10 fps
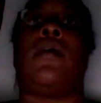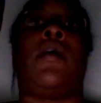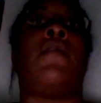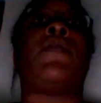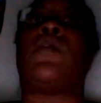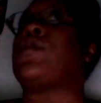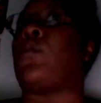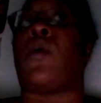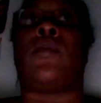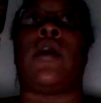if there's a
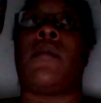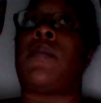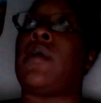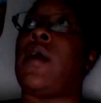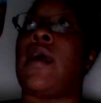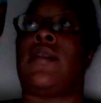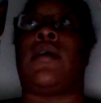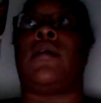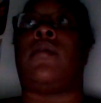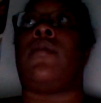roll up at
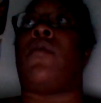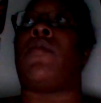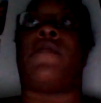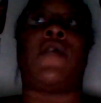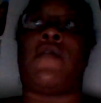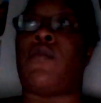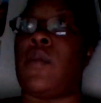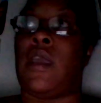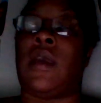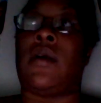the on the fifth
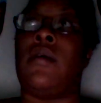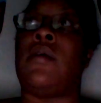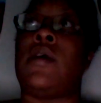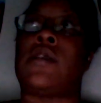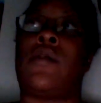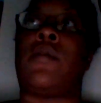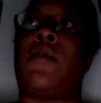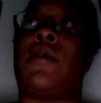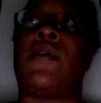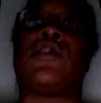week it's going to
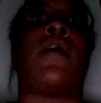pretty much